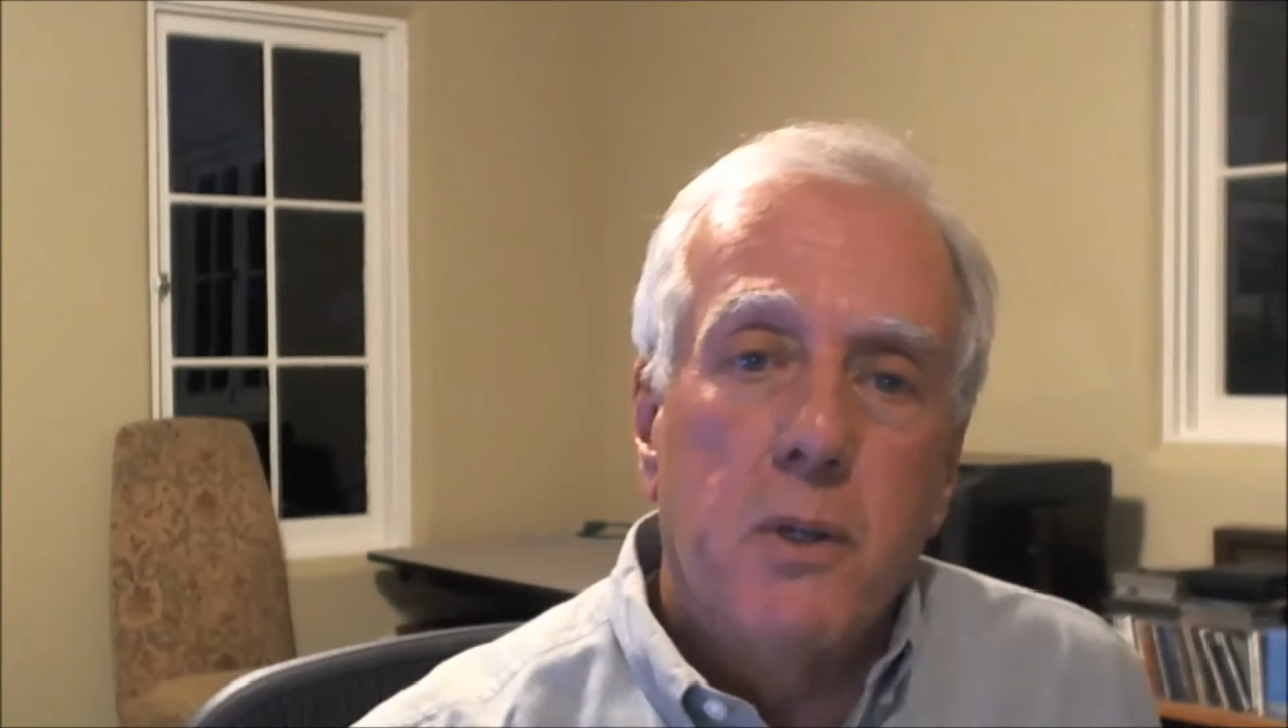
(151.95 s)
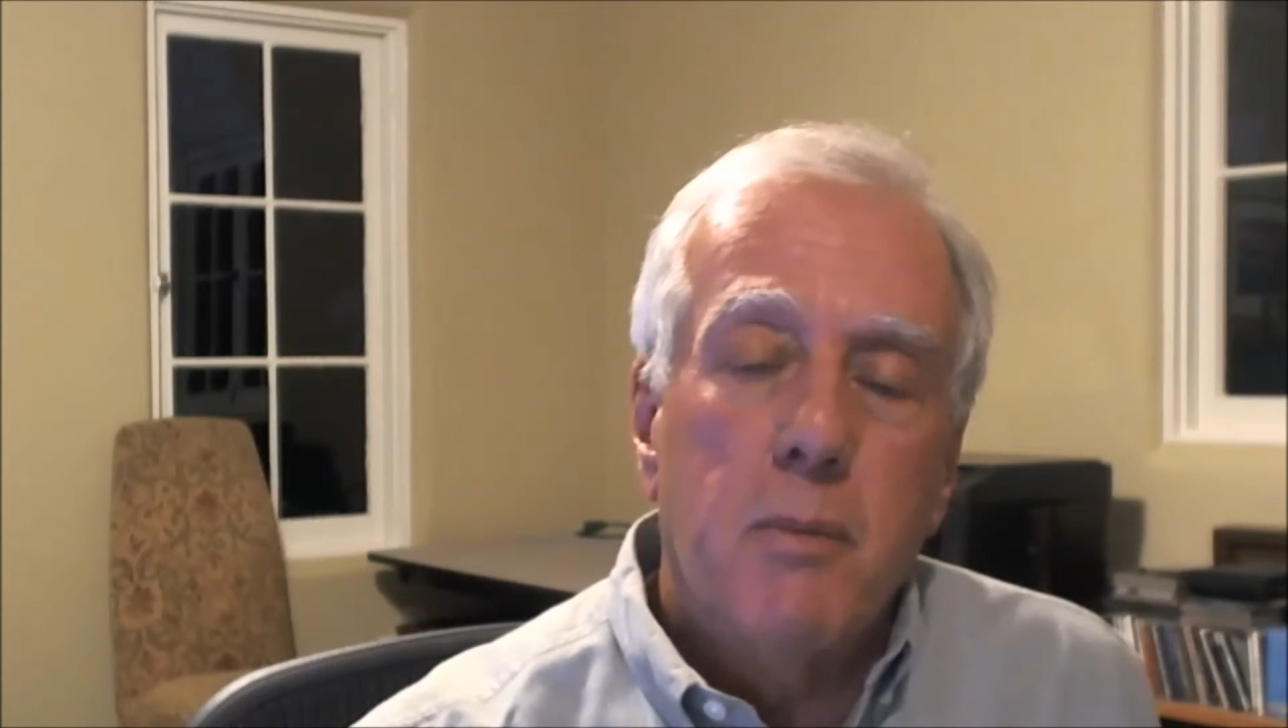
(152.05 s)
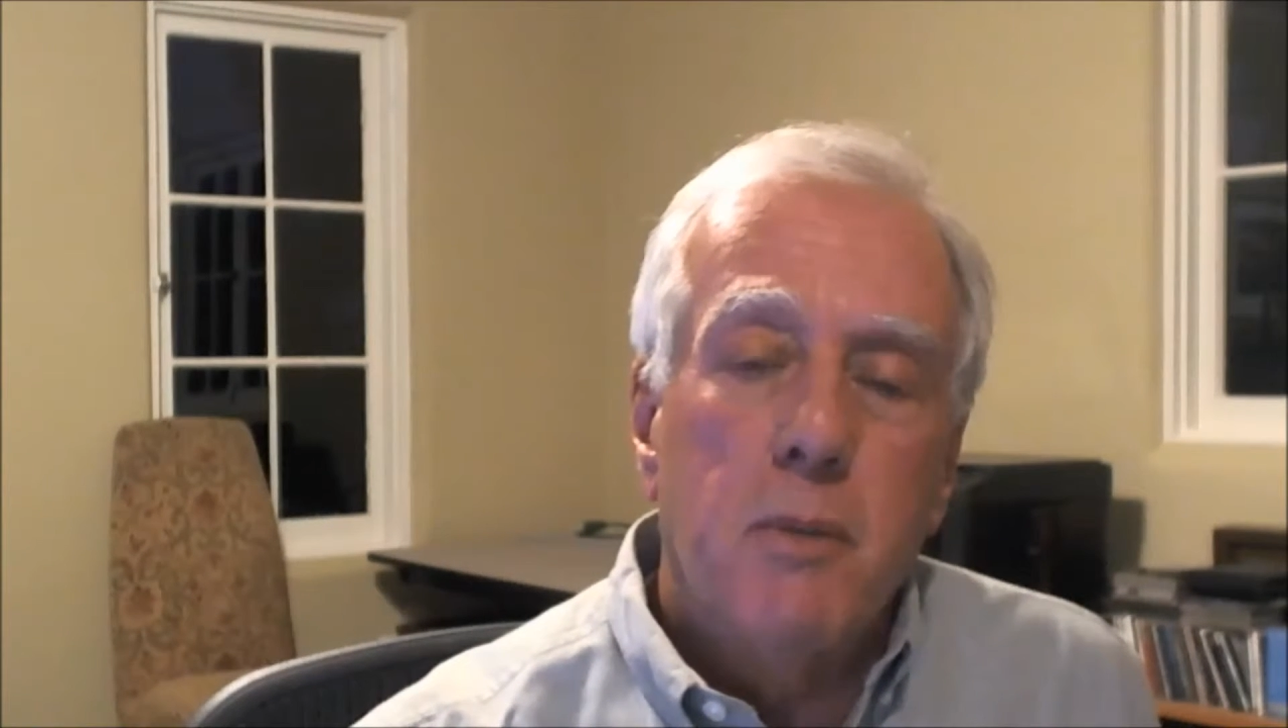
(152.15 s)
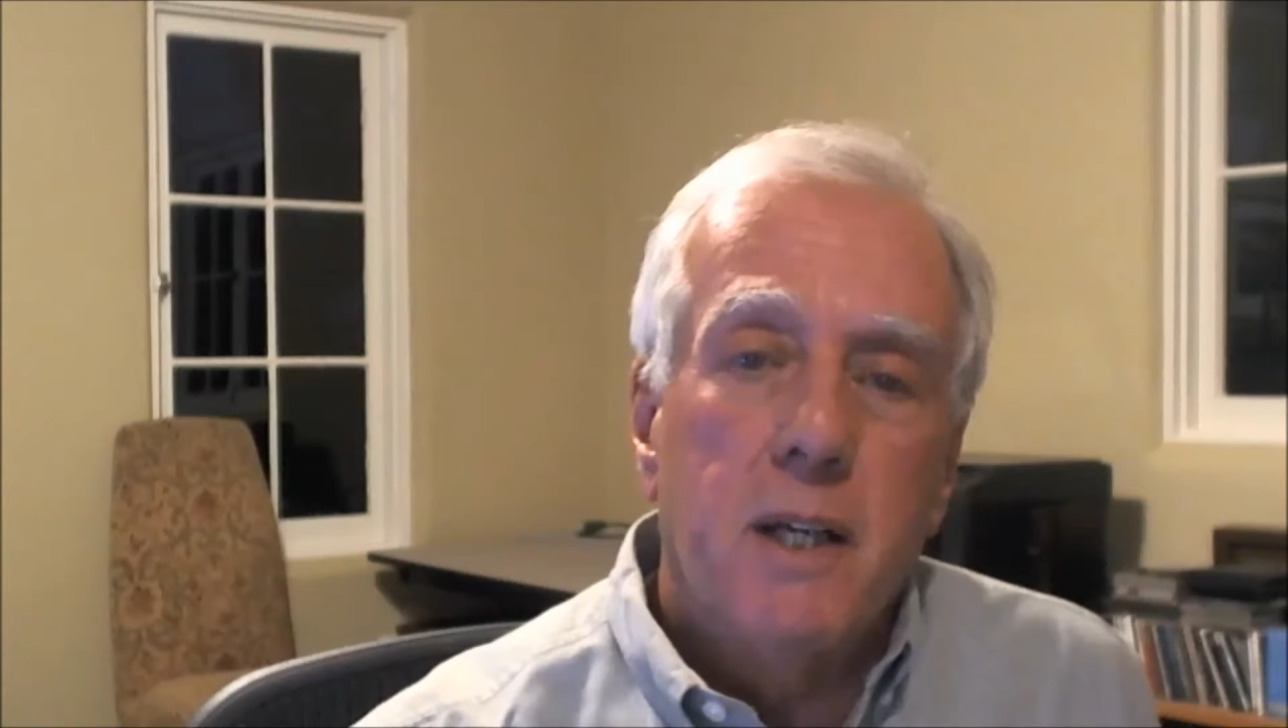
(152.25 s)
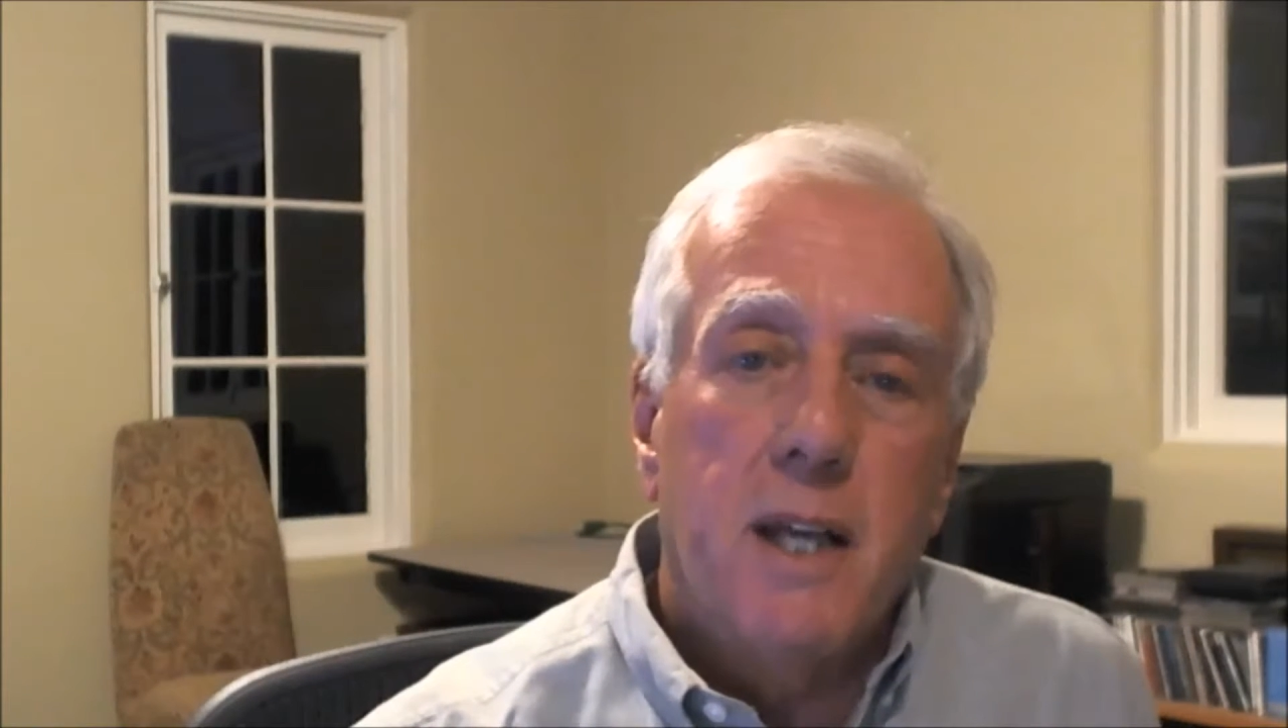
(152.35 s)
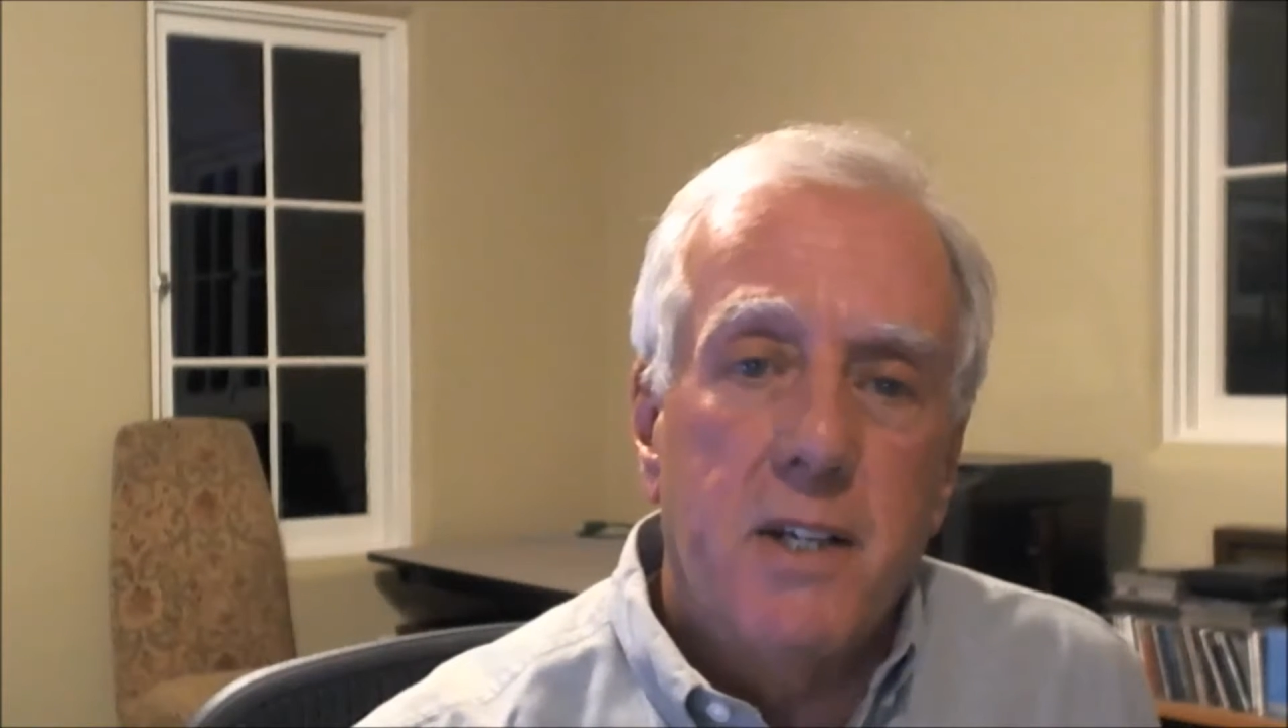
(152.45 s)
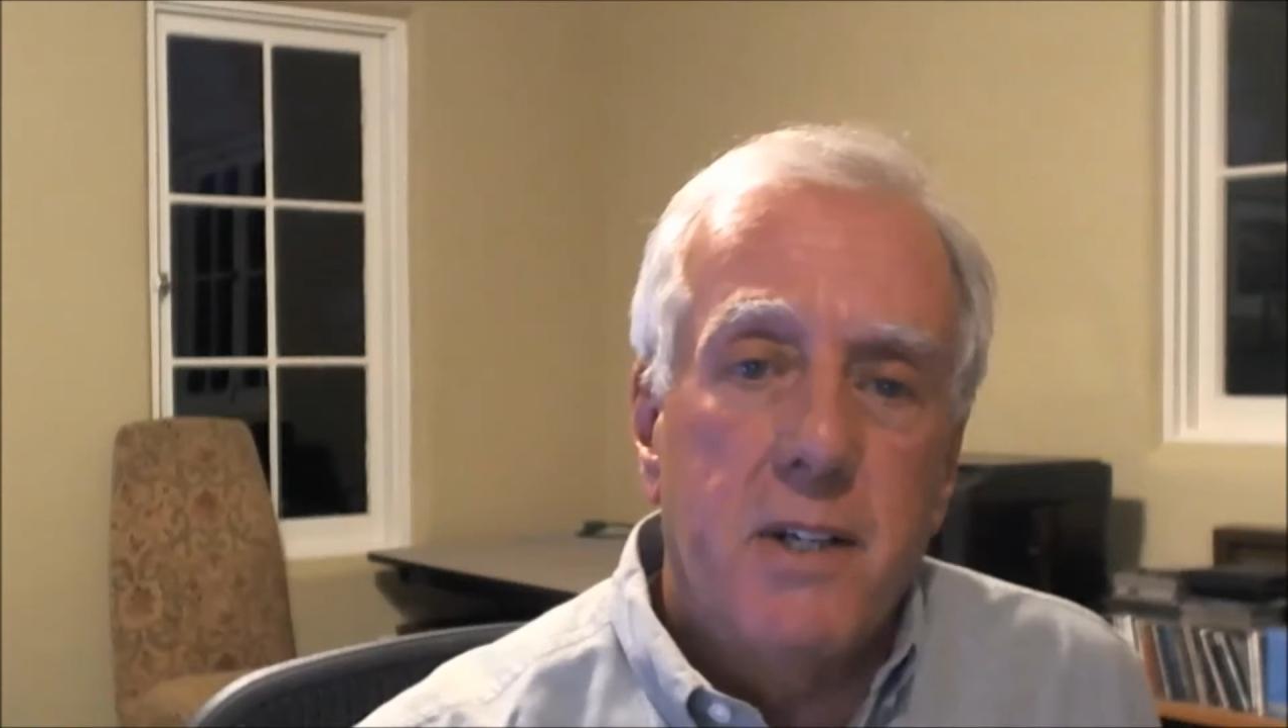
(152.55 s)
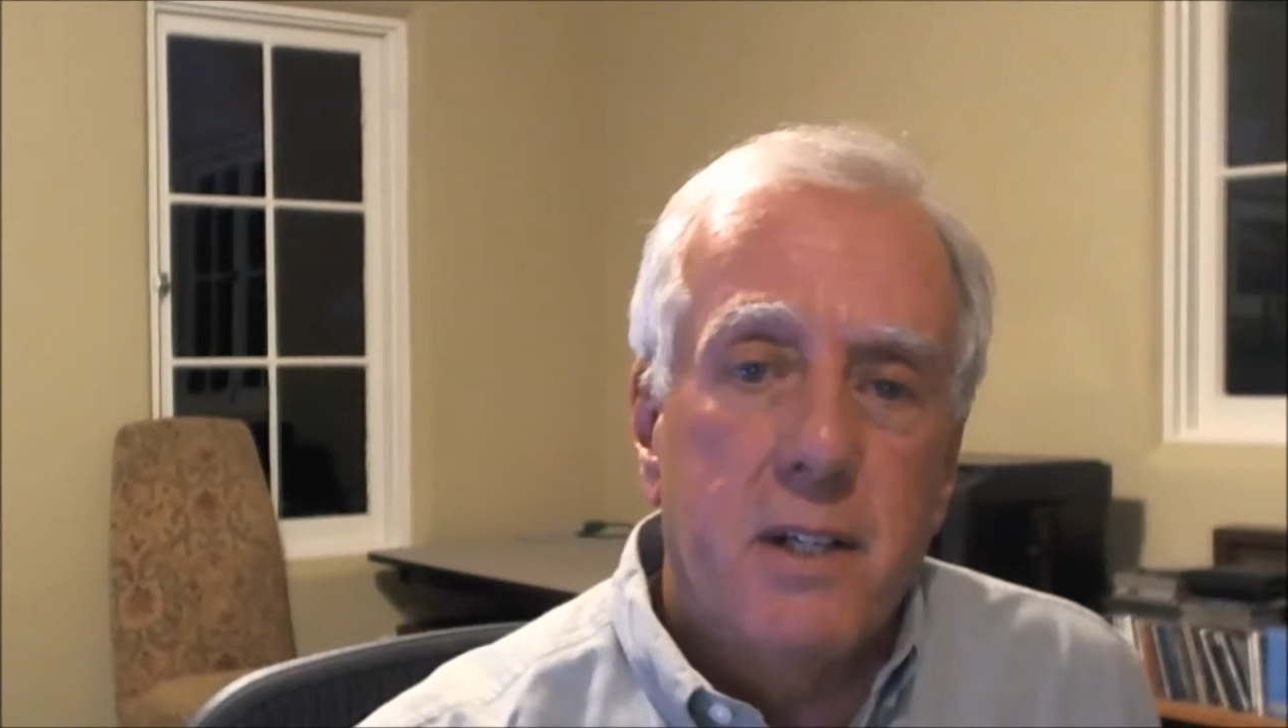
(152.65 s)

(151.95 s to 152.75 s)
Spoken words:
communication